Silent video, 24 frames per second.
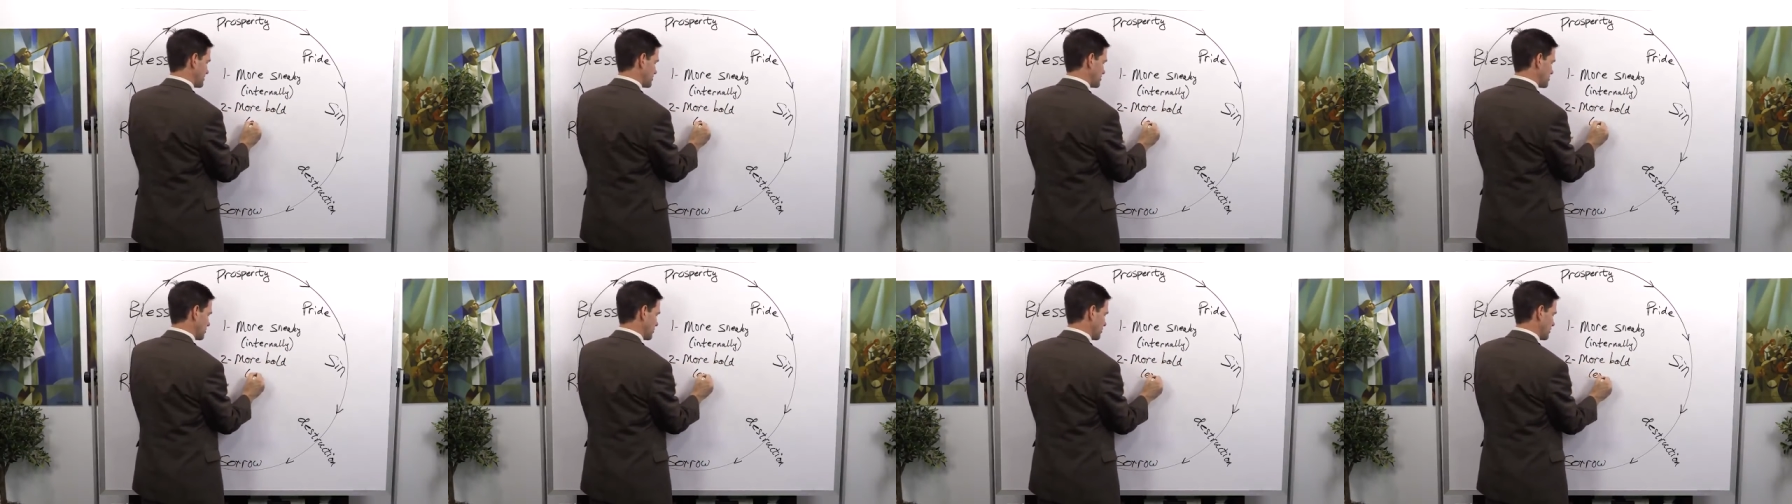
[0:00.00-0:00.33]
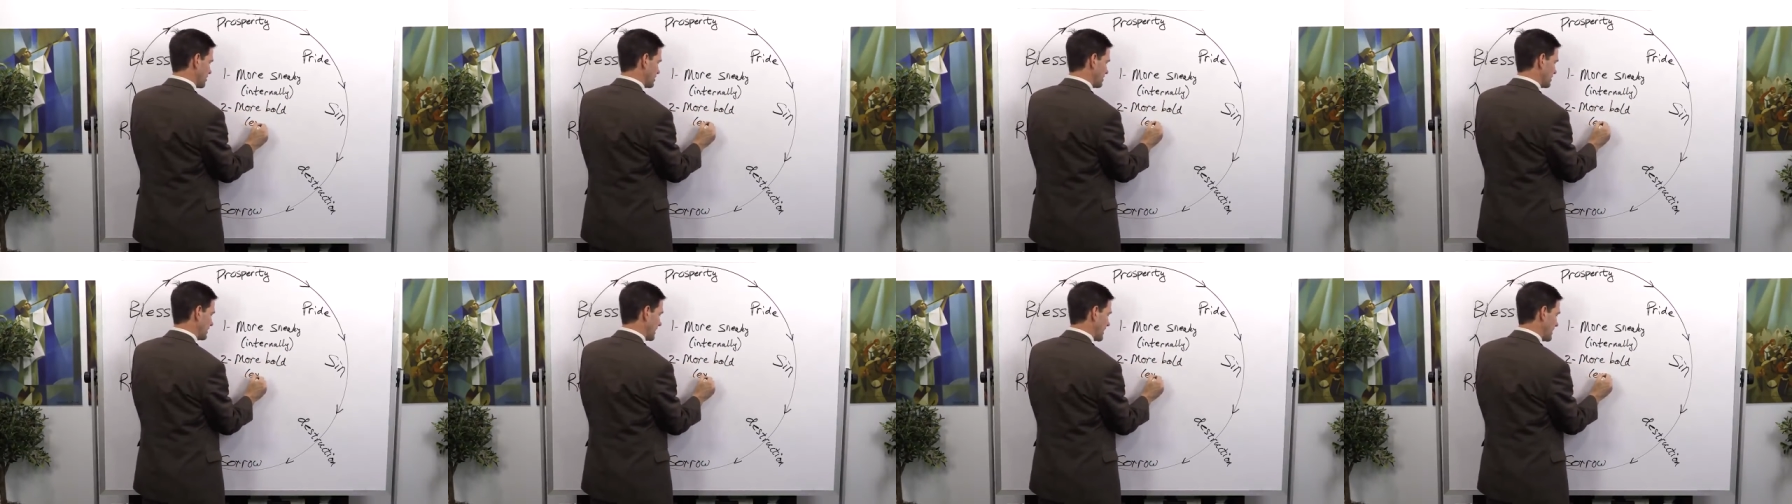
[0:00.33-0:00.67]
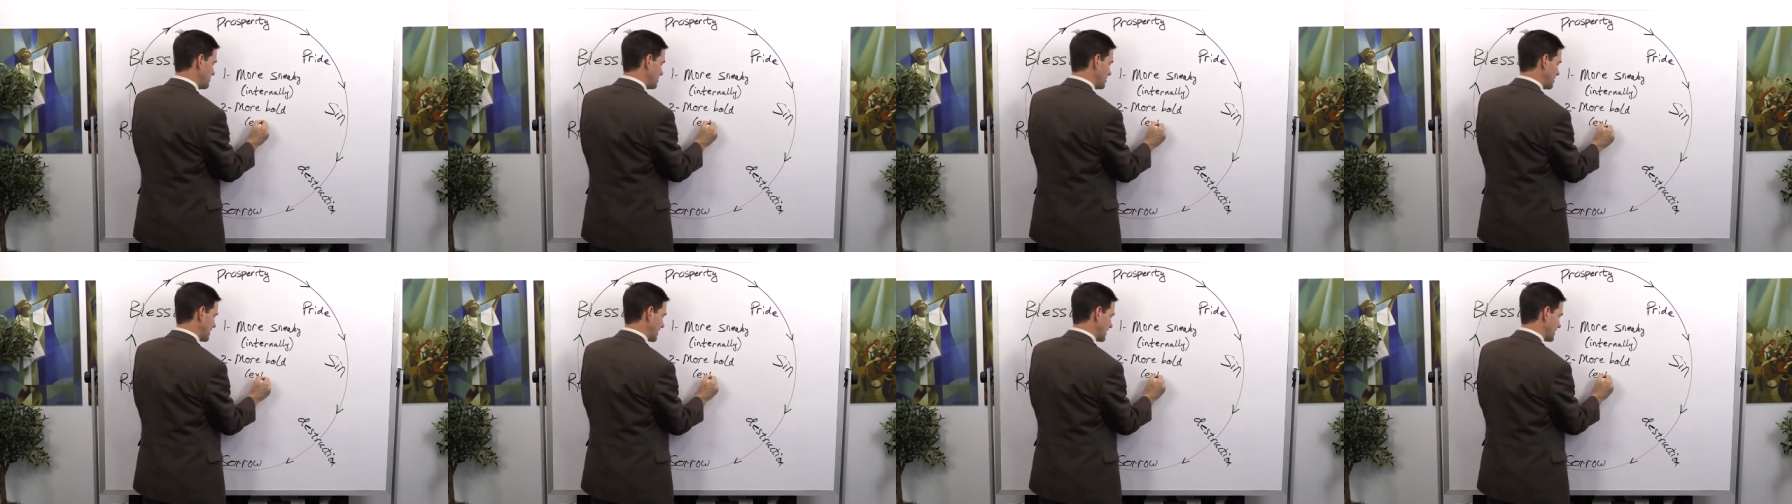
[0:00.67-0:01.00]
So the
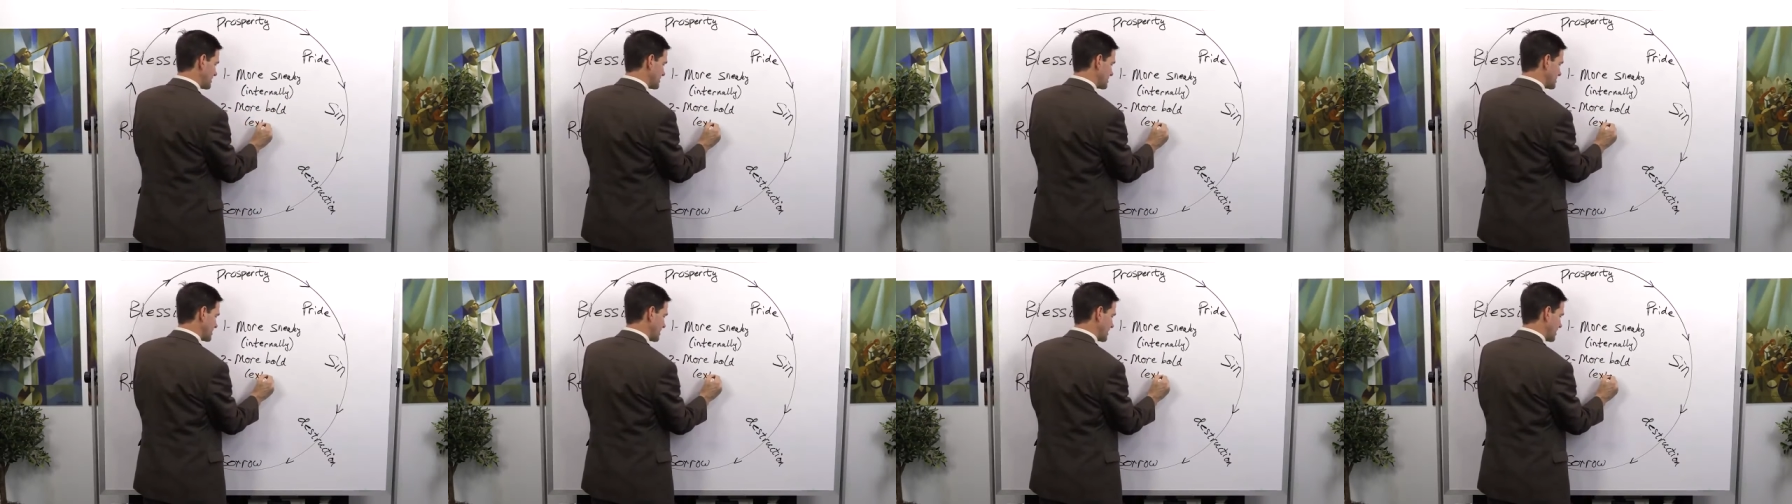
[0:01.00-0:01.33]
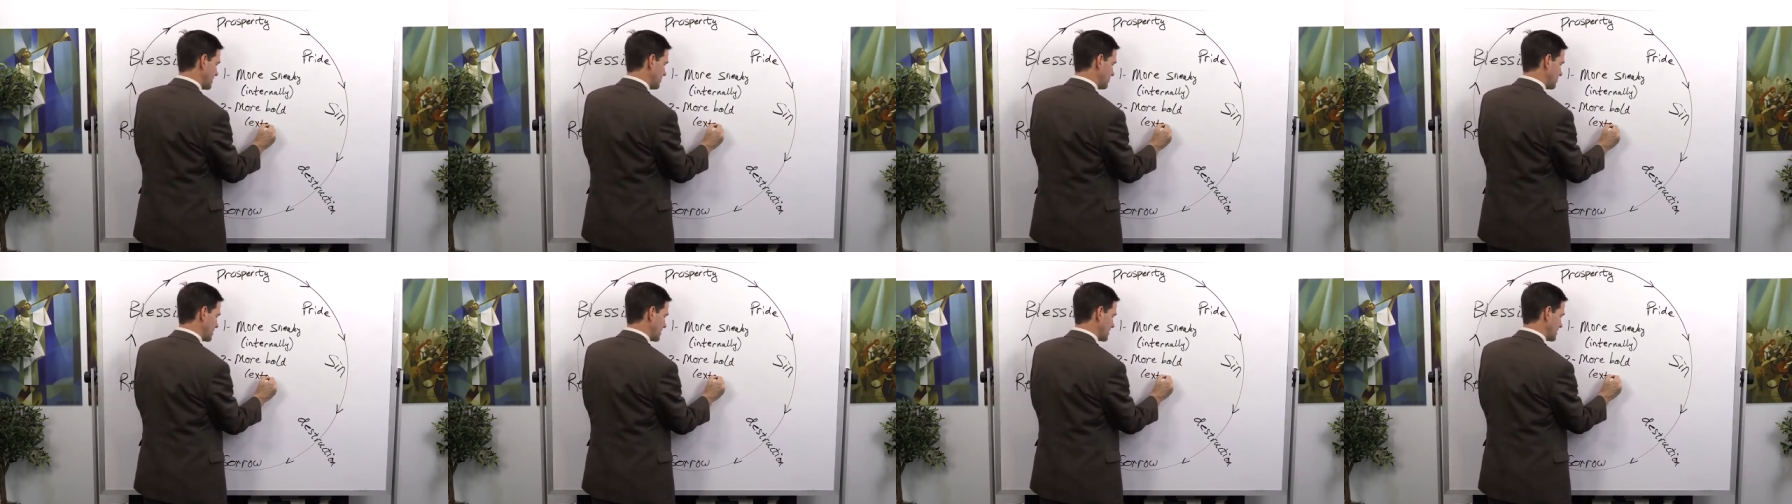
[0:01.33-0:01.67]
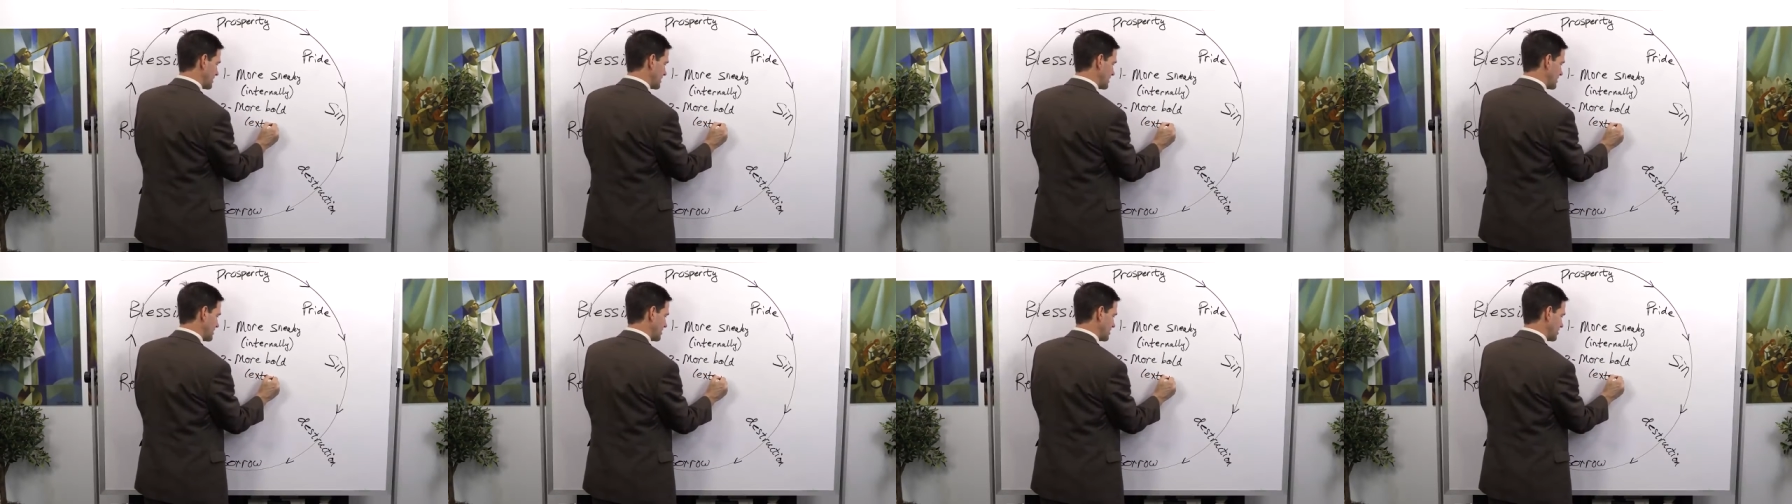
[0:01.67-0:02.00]
Lamanites come
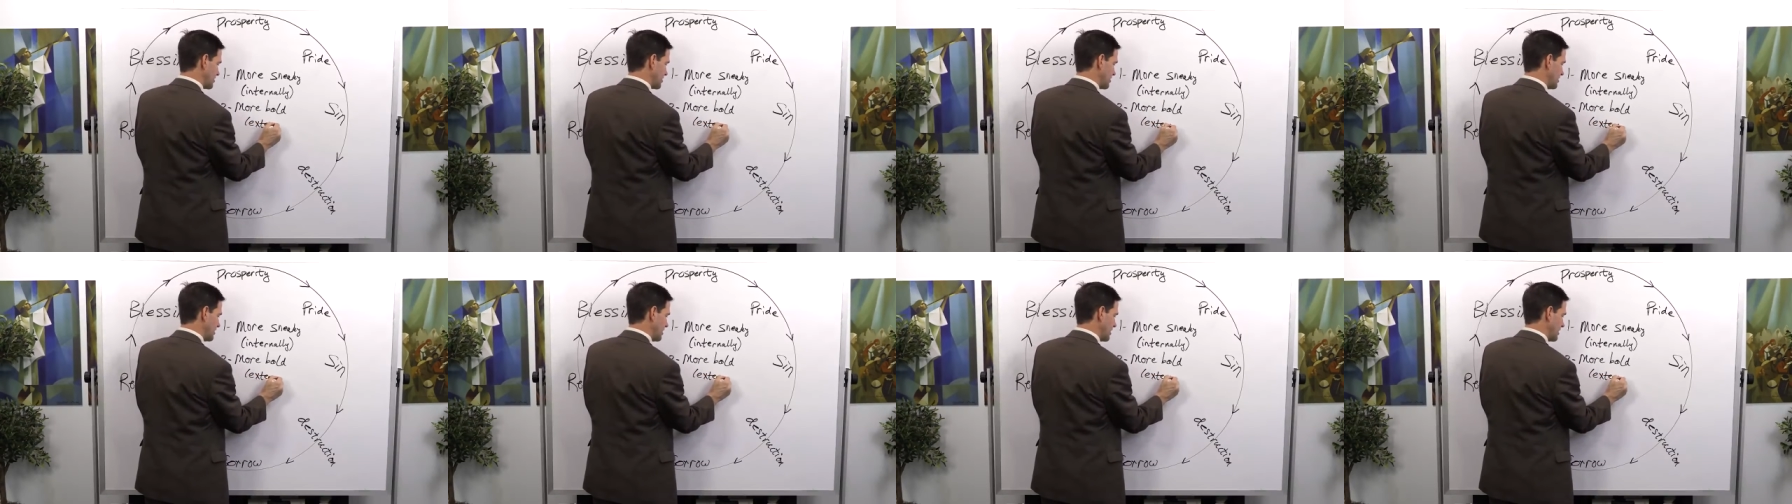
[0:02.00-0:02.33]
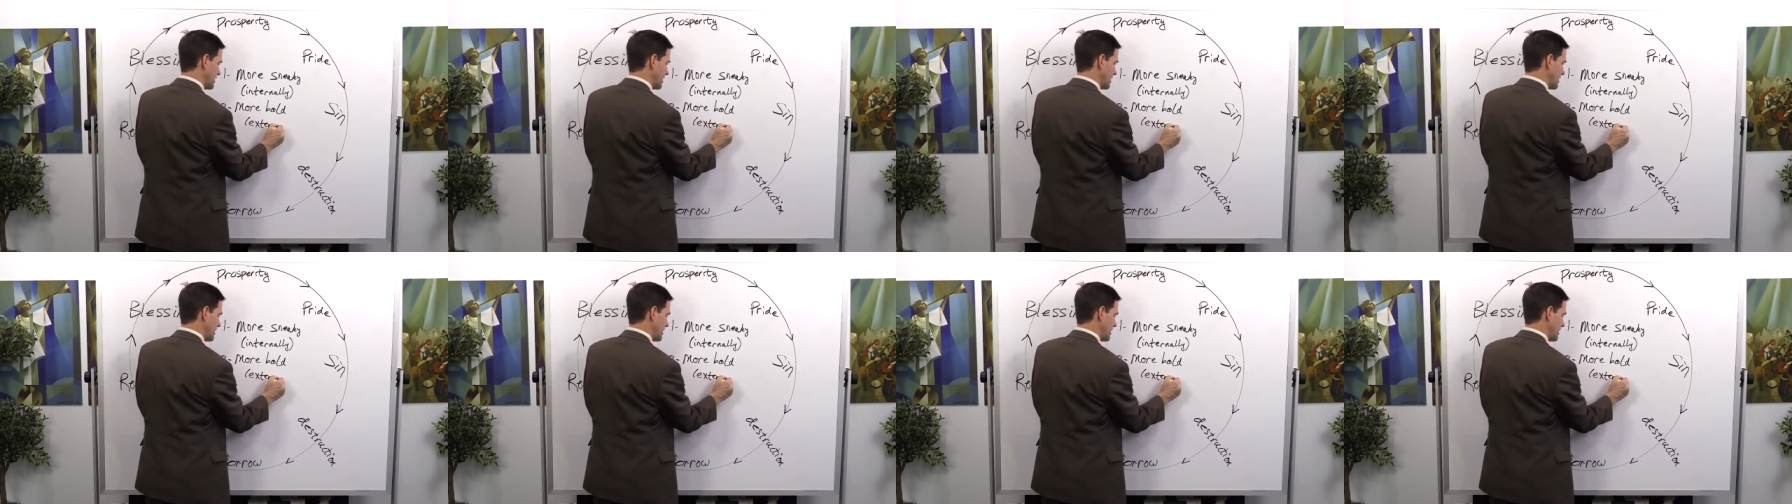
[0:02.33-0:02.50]
in here